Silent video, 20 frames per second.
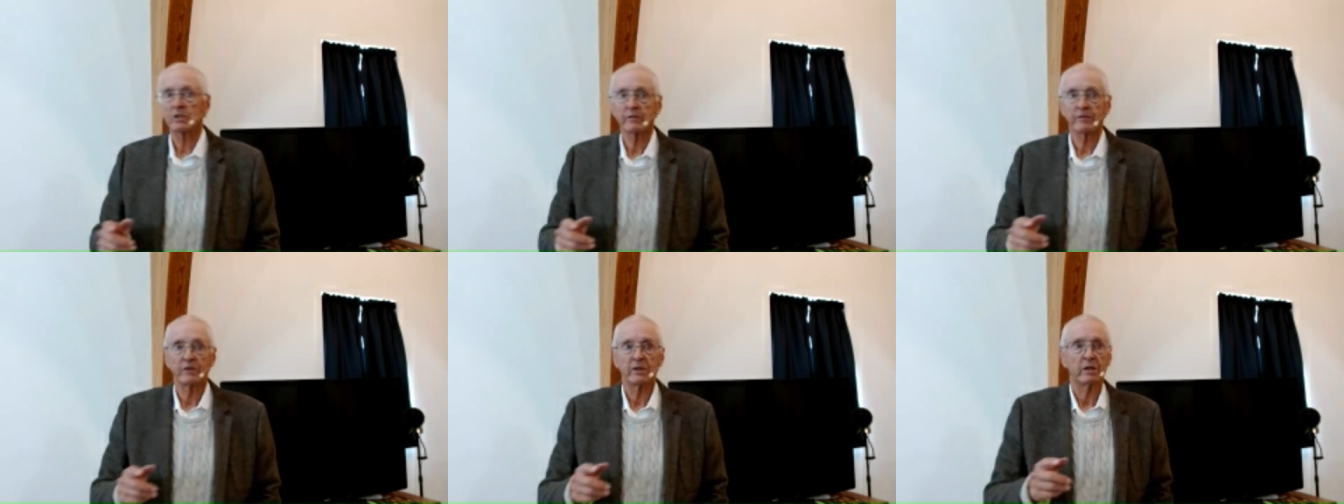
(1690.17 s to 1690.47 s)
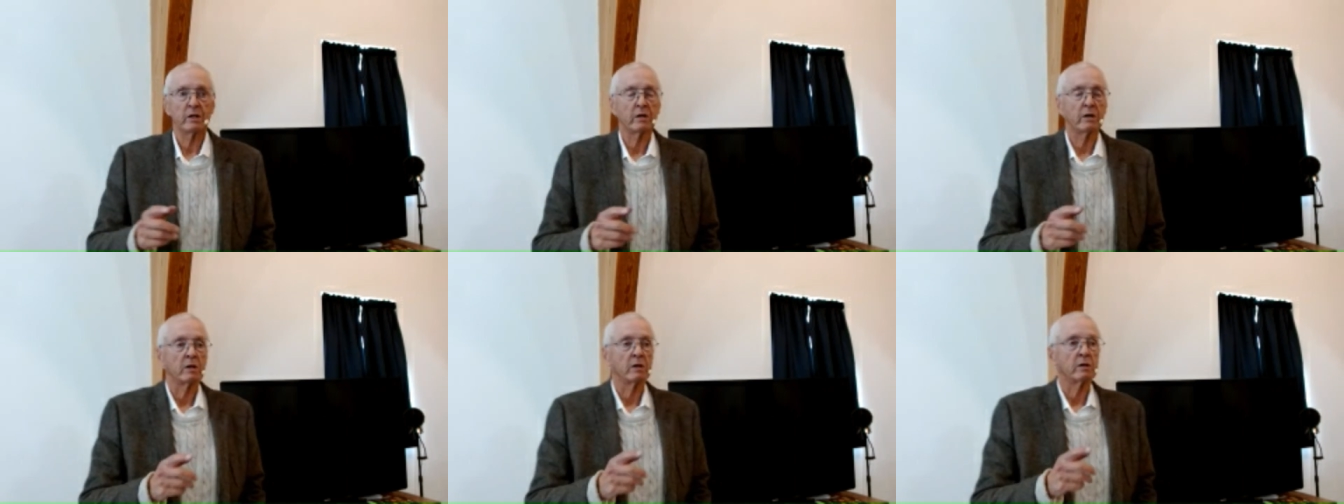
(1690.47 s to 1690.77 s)
of
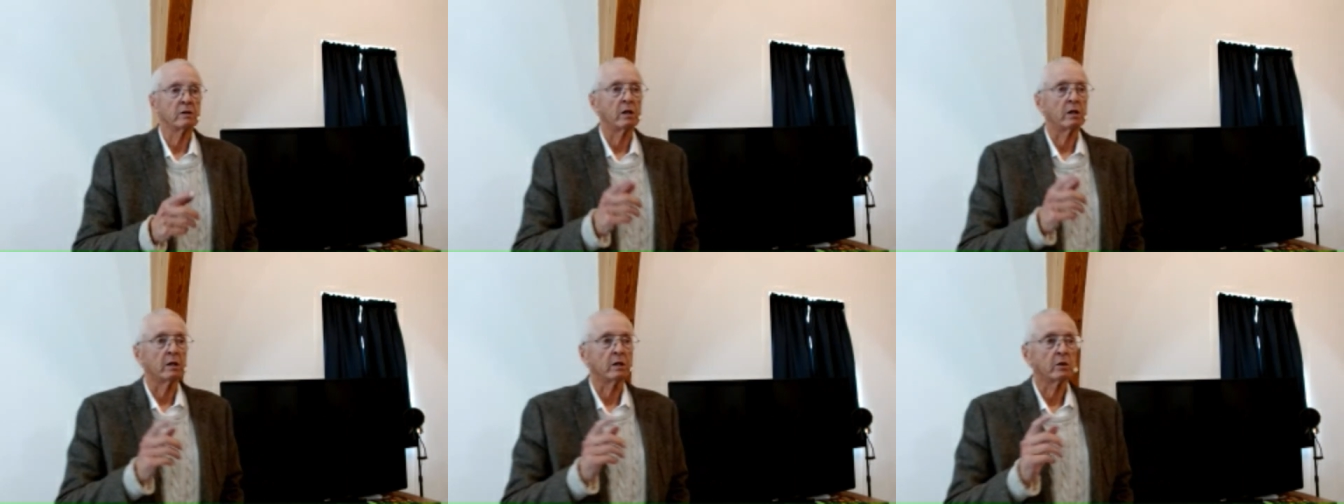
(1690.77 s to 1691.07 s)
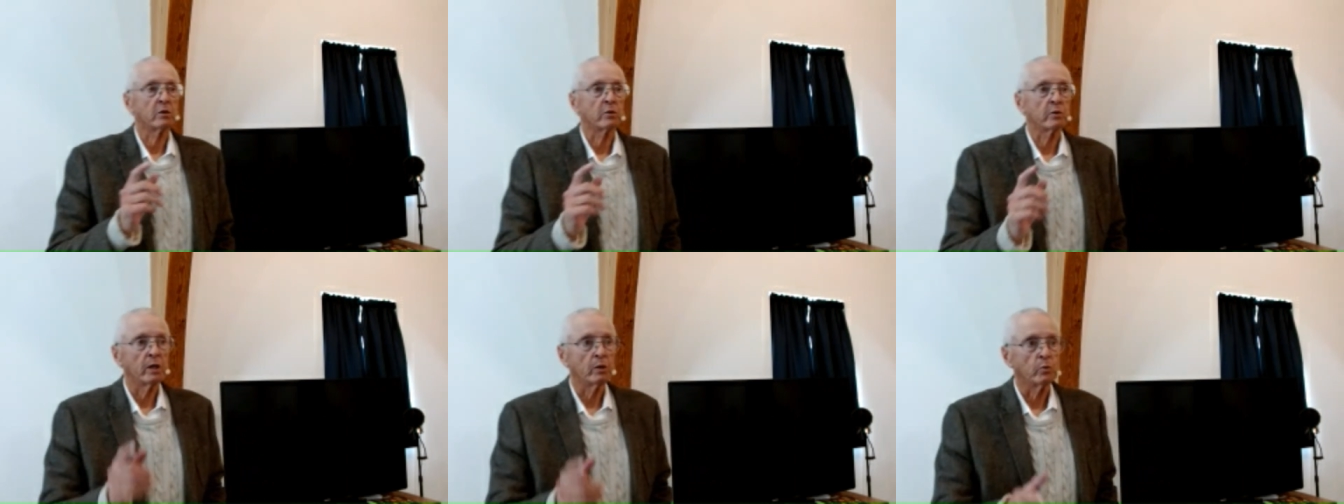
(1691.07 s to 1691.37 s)
their uh,
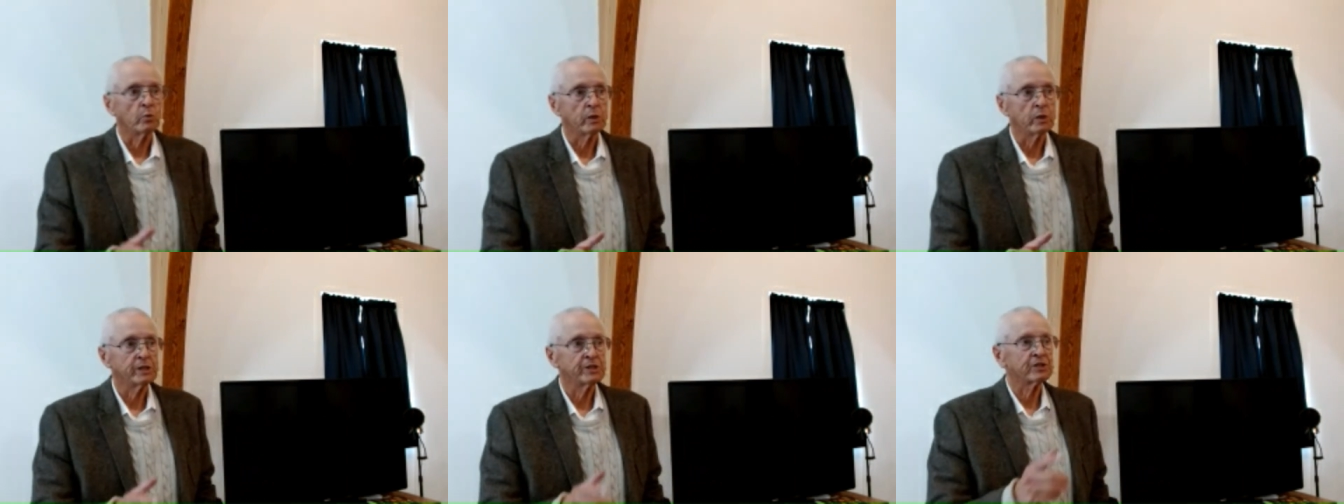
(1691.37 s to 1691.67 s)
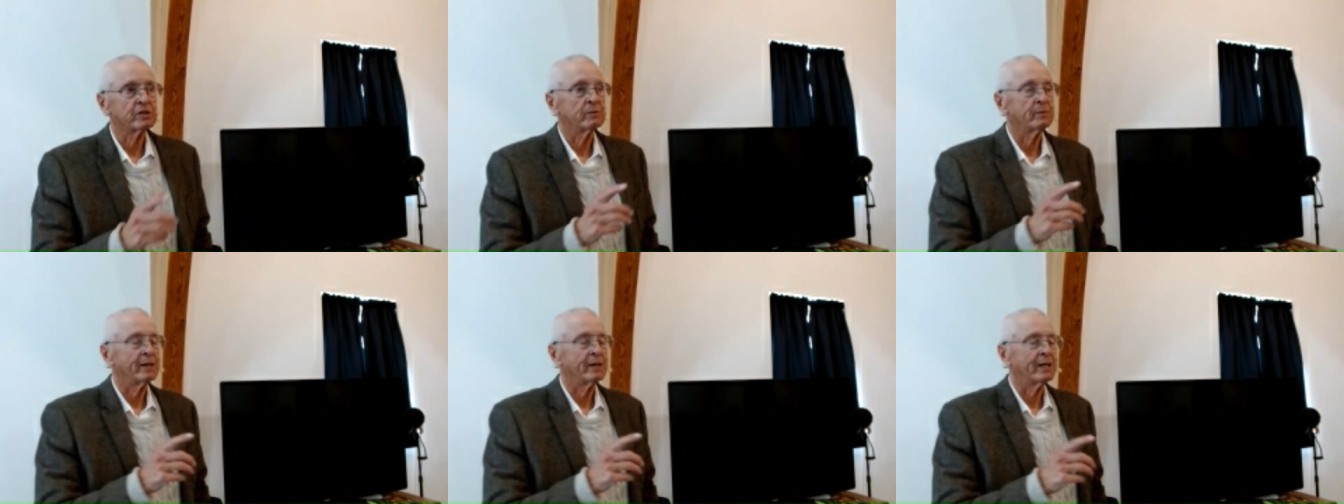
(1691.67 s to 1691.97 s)
great
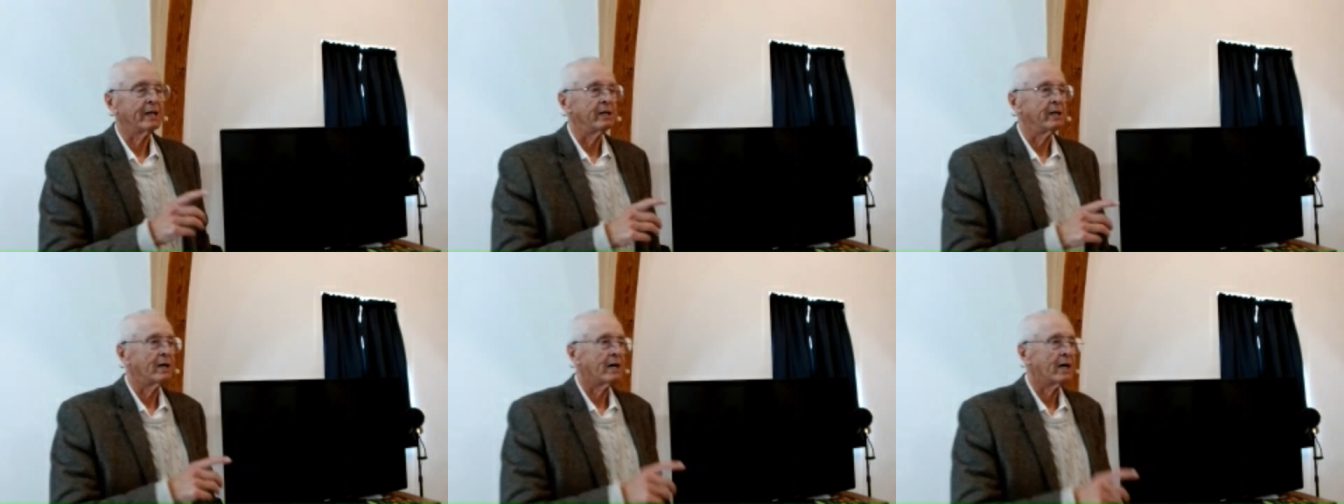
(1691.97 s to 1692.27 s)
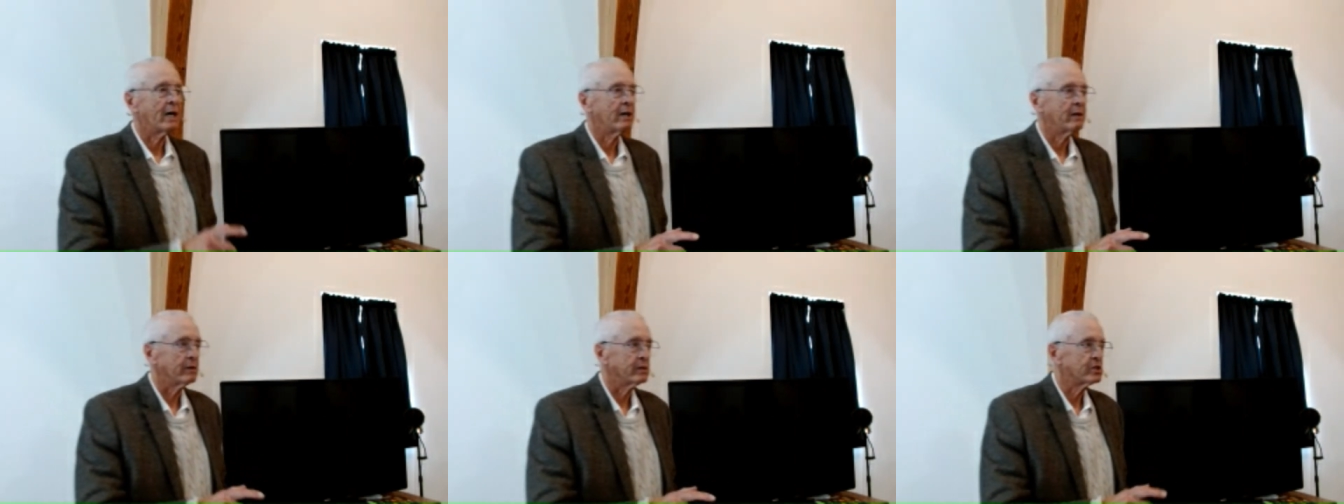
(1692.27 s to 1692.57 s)
wisdom and
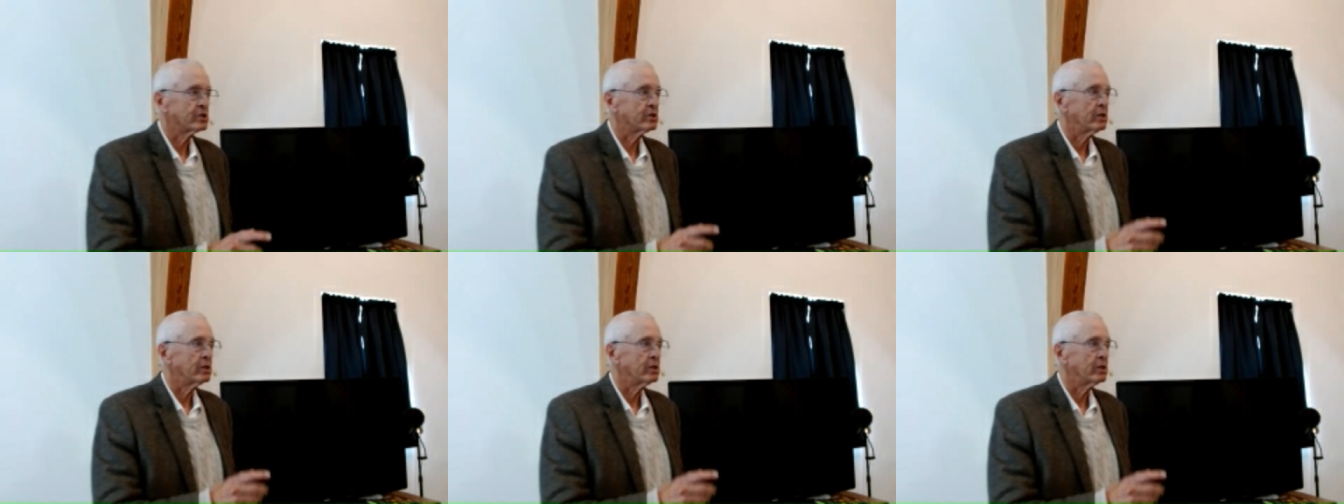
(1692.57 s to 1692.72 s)
knowledge,